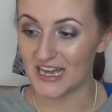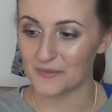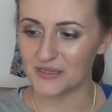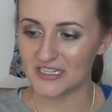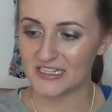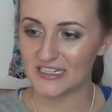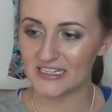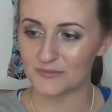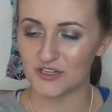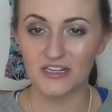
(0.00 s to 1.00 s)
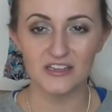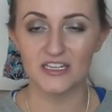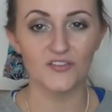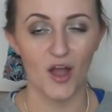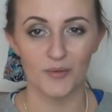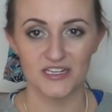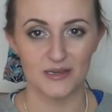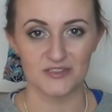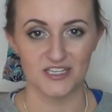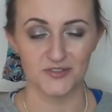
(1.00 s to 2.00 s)
I mean, I'm trying to think of how many
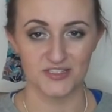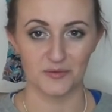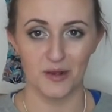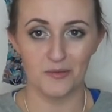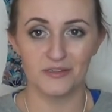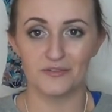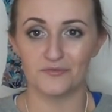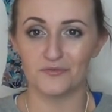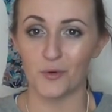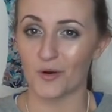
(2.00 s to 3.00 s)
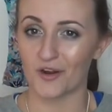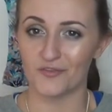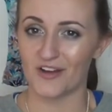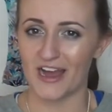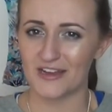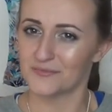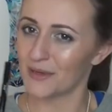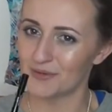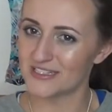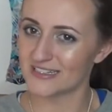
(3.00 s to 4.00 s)
times I used it. Probably 4 or 5,
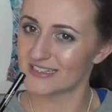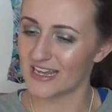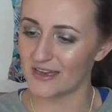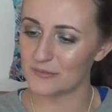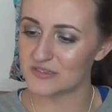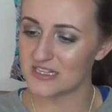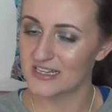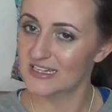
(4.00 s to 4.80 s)
maybe 6 times.